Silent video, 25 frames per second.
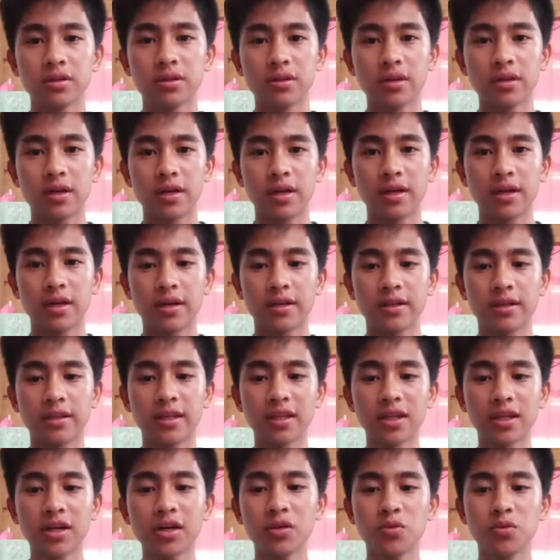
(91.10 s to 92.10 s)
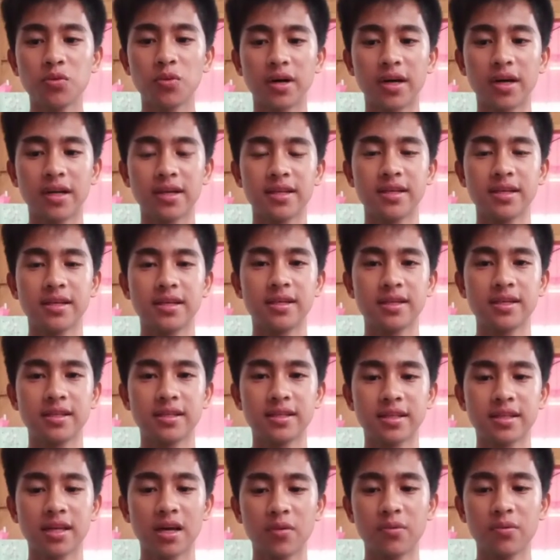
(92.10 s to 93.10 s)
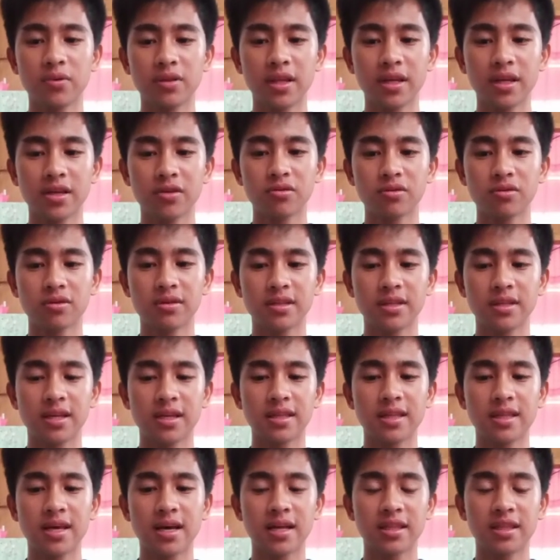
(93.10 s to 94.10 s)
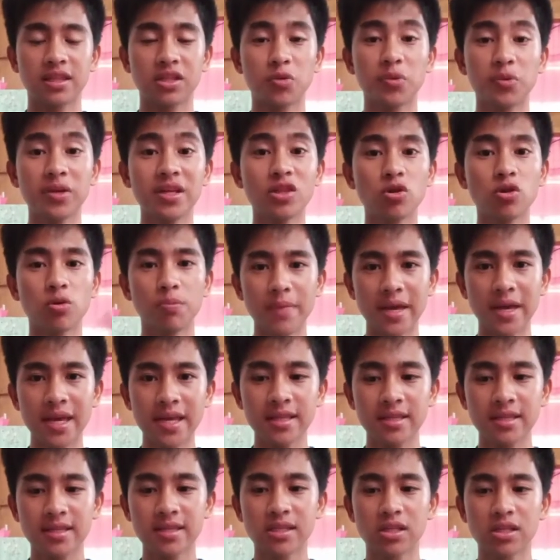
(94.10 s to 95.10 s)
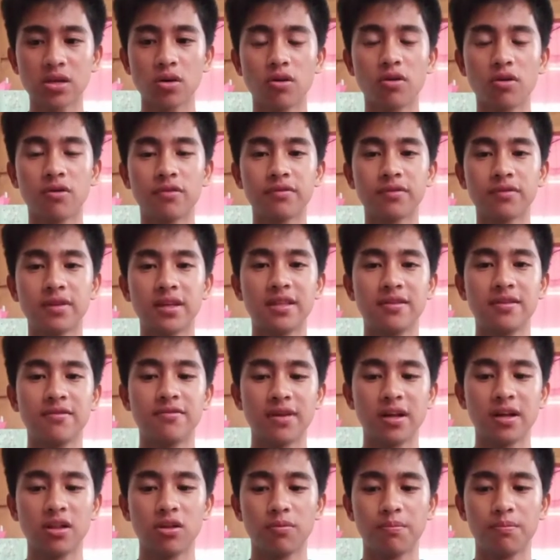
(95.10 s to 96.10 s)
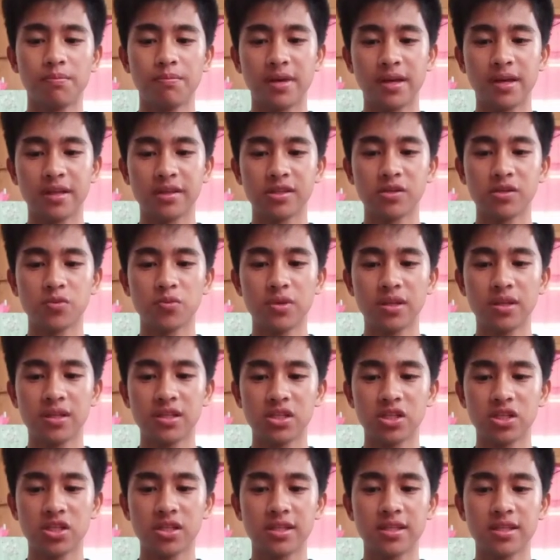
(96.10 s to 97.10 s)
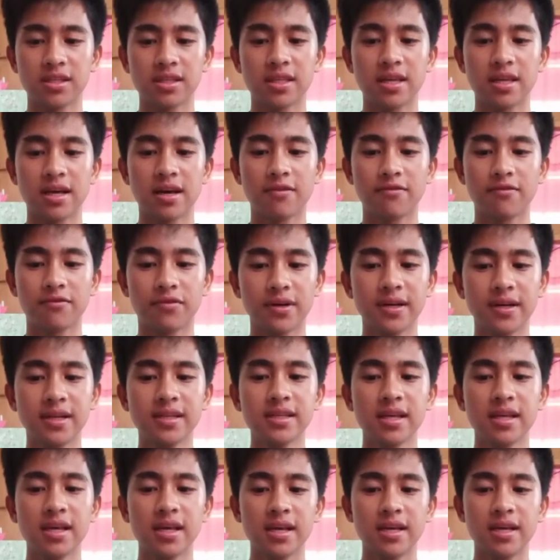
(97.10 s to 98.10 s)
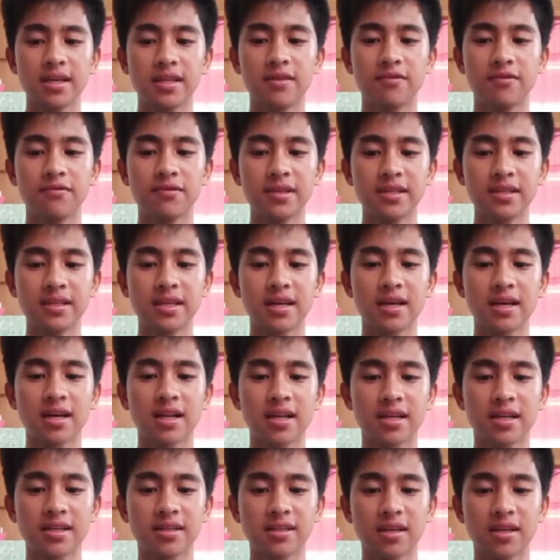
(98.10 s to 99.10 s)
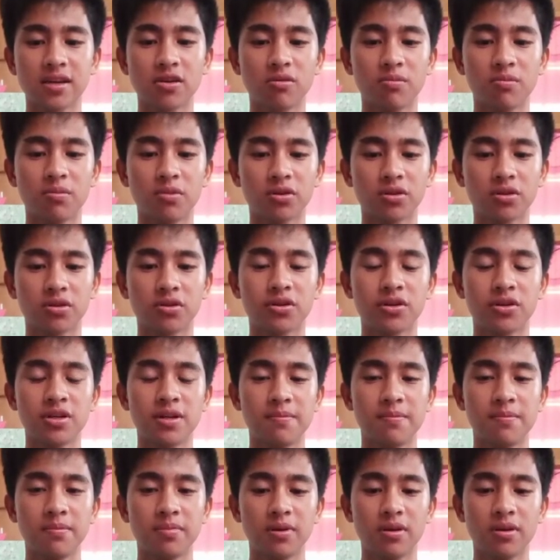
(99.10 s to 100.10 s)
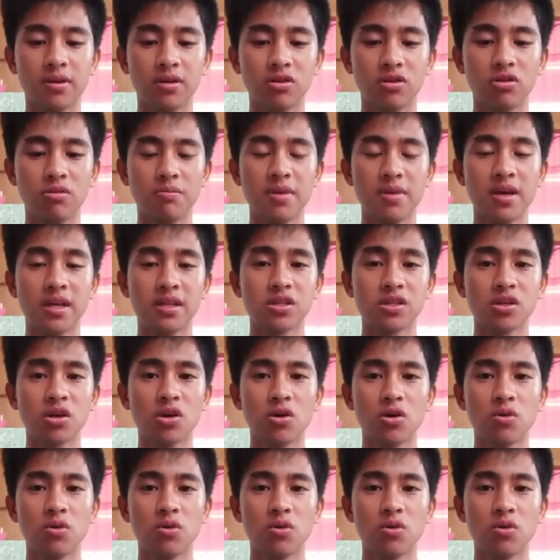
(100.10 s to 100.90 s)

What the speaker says: the third one is I would like you to say that three domains of the developments, which is the first, the physical and psychomotor domains.